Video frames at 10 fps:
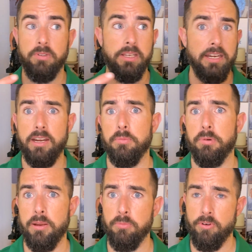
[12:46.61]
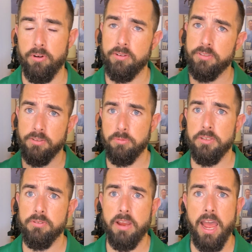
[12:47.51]
getting a brick and mortar, since we
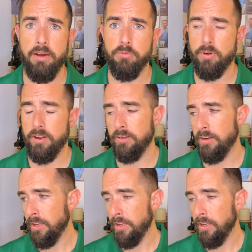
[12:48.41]
do have one.